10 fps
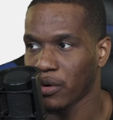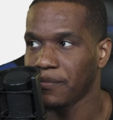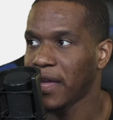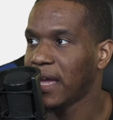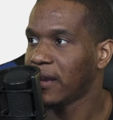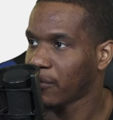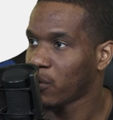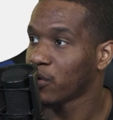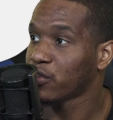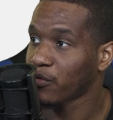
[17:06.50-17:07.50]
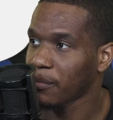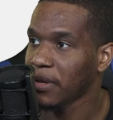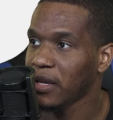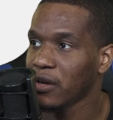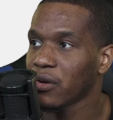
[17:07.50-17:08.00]
And of course, from
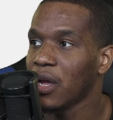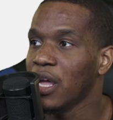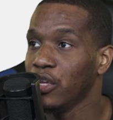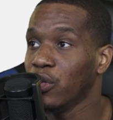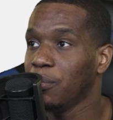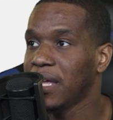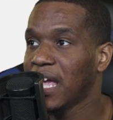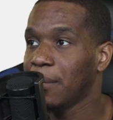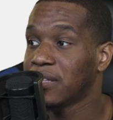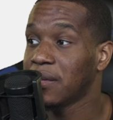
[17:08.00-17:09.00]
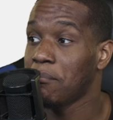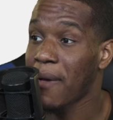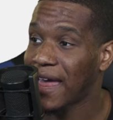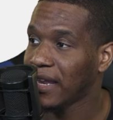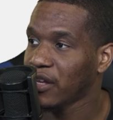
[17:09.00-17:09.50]
here, you'll be able to
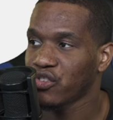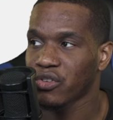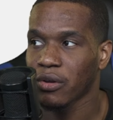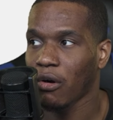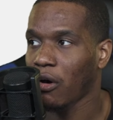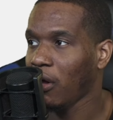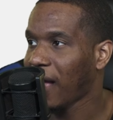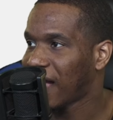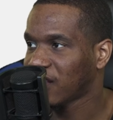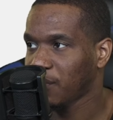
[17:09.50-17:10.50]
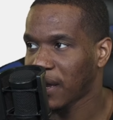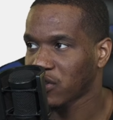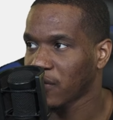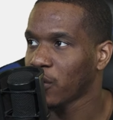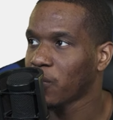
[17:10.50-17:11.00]
manage all aspects
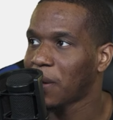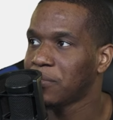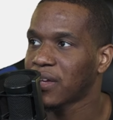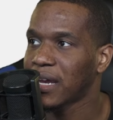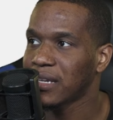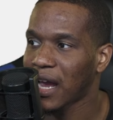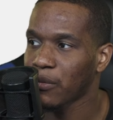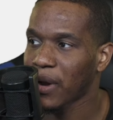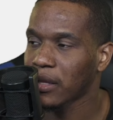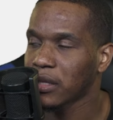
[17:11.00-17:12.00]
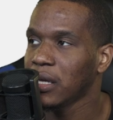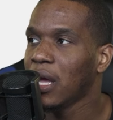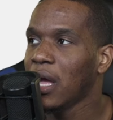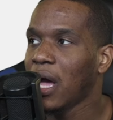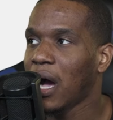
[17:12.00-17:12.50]
of your website directly.
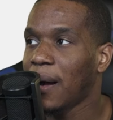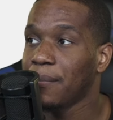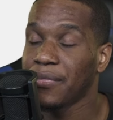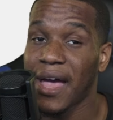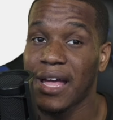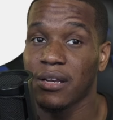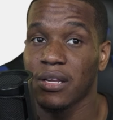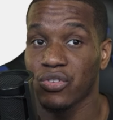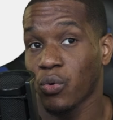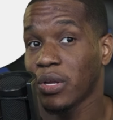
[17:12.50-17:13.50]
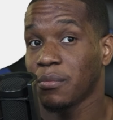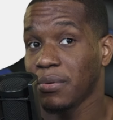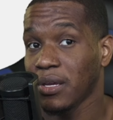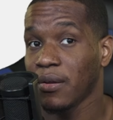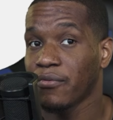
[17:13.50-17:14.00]
That is going to
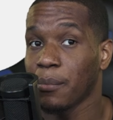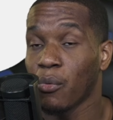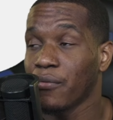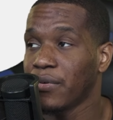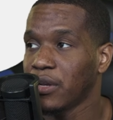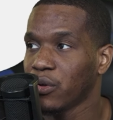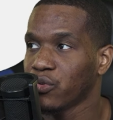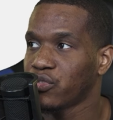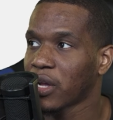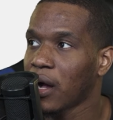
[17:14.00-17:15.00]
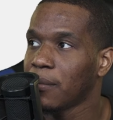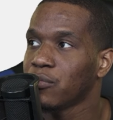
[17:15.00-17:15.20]
be for more videos to come.